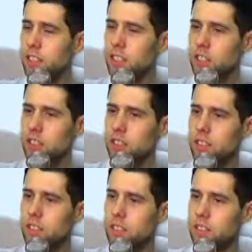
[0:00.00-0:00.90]

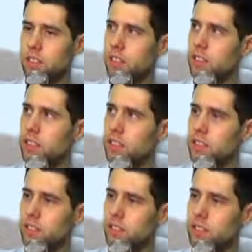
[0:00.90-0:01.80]

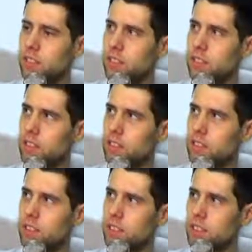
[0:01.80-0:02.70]

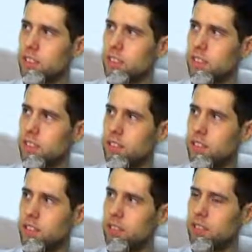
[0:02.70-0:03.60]

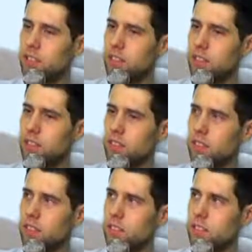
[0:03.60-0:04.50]

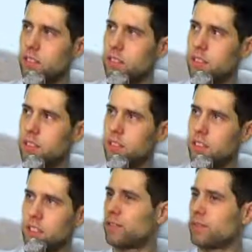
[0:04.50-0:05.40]

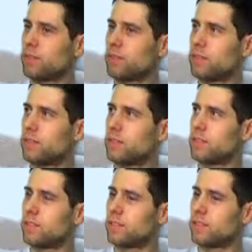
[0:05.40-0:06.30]

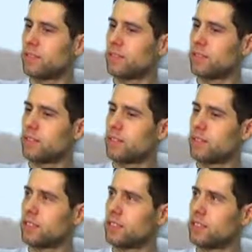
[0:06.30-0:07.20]

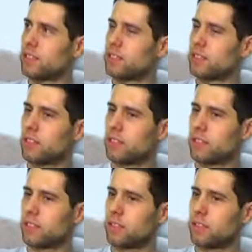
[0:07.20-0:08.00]
(not speaking)